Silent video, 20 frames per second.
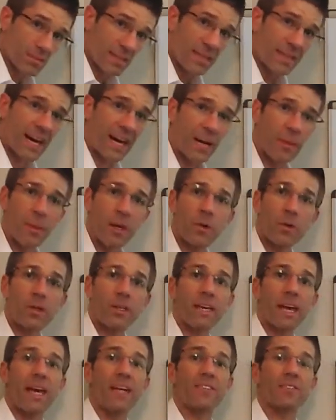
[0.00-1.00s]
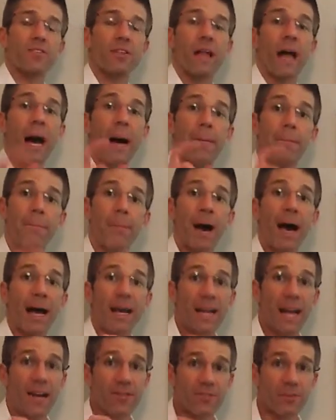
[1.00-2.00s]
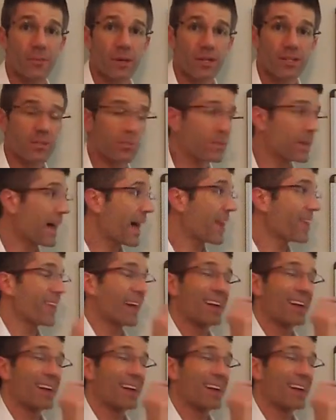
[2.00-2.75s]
got to make one cancel. I might have to multiply.